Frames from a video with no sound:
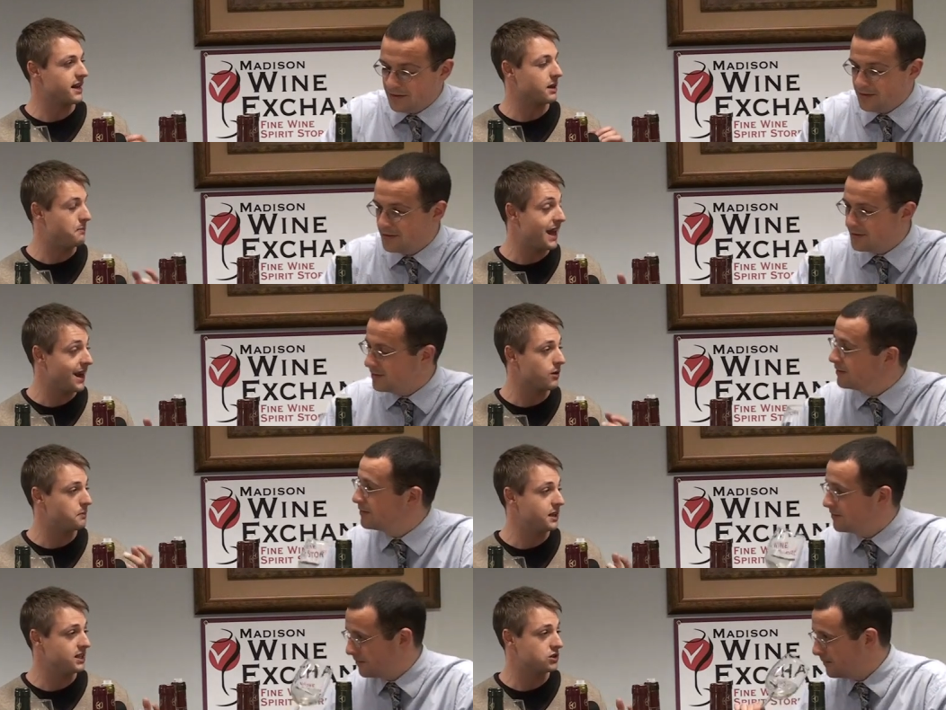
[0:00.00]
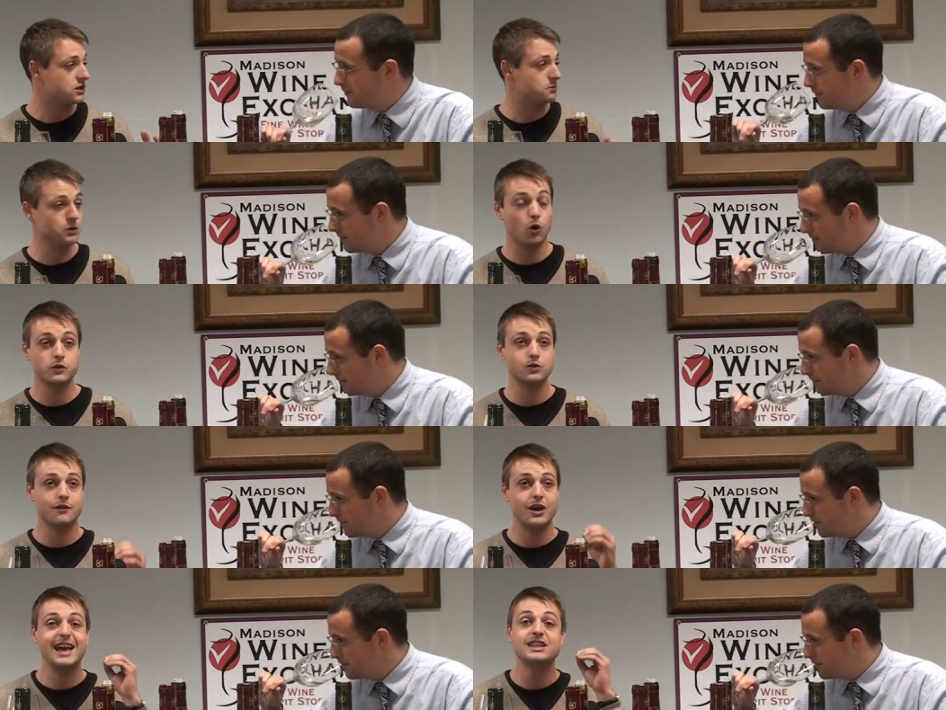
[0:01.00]
Speaker 1: like pear and peaches, but also you have
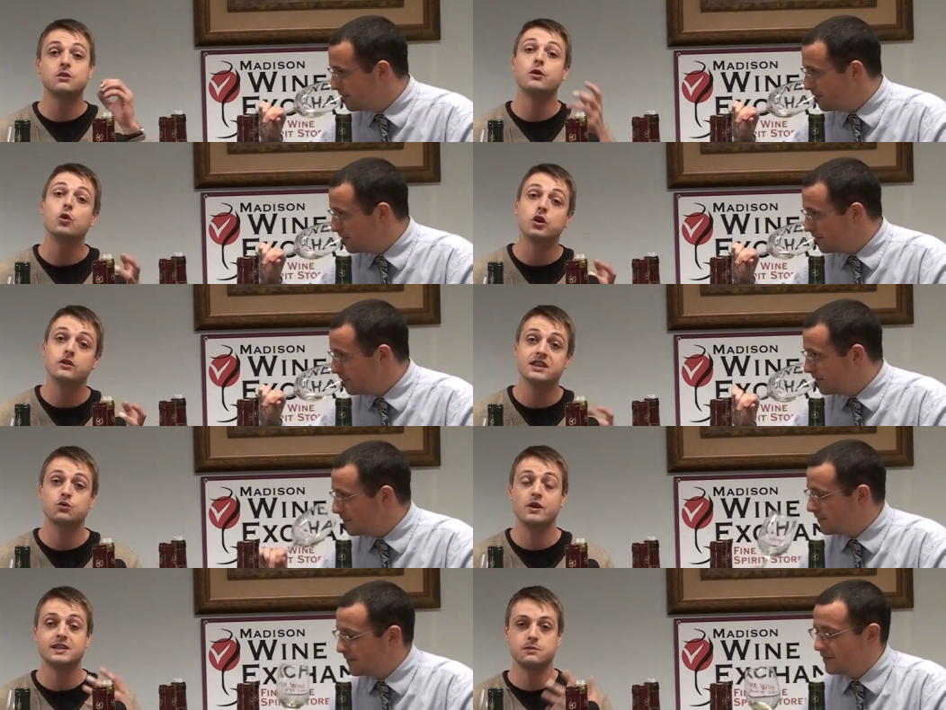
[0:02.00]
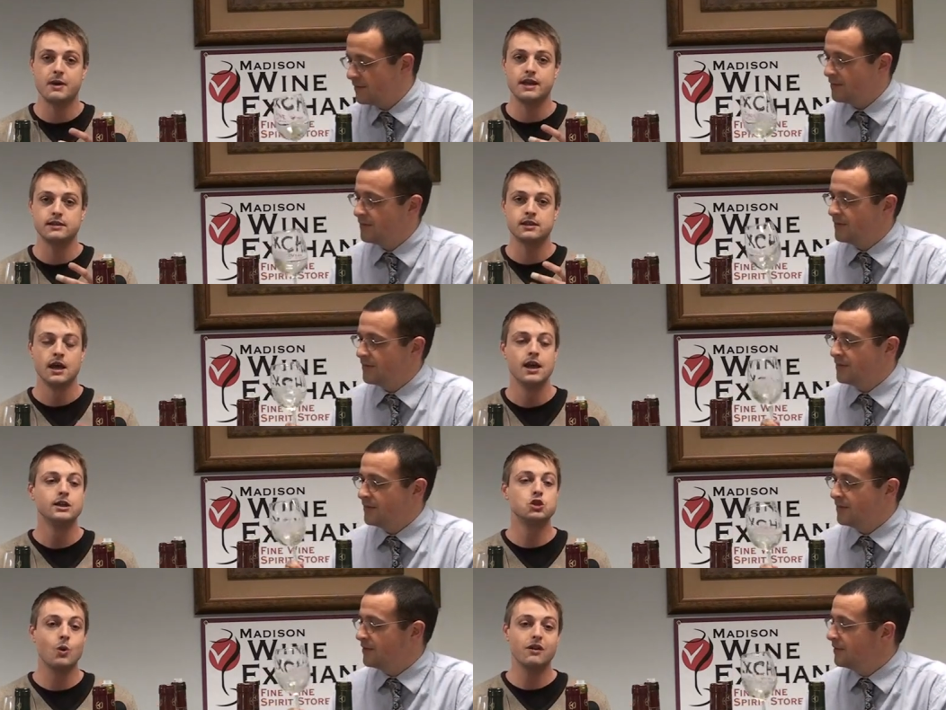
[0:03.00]
a hint of oak. This one spent
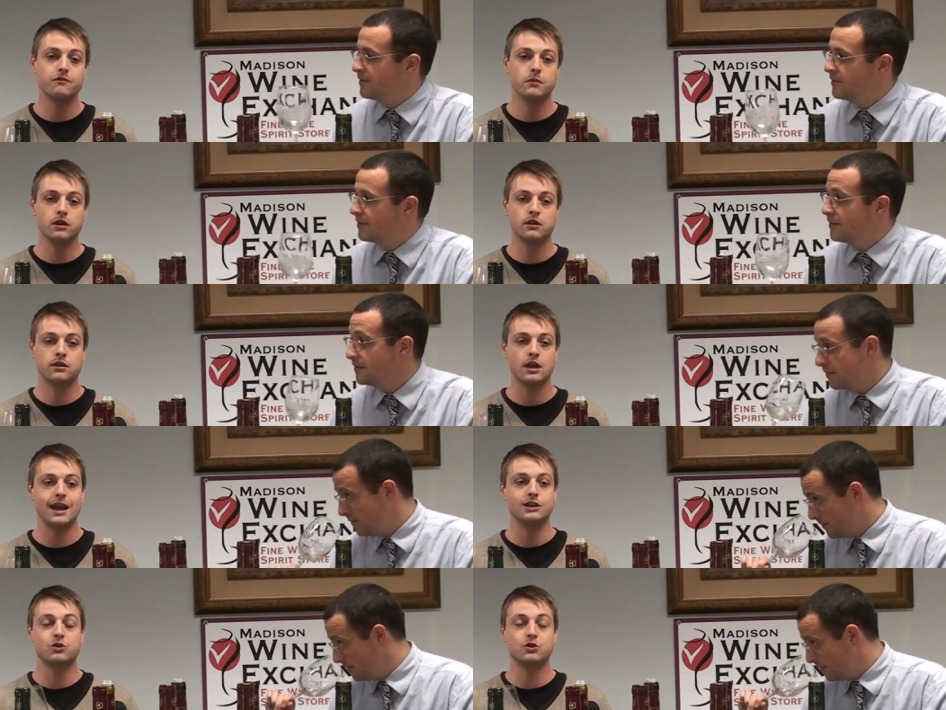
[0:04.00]
12 months in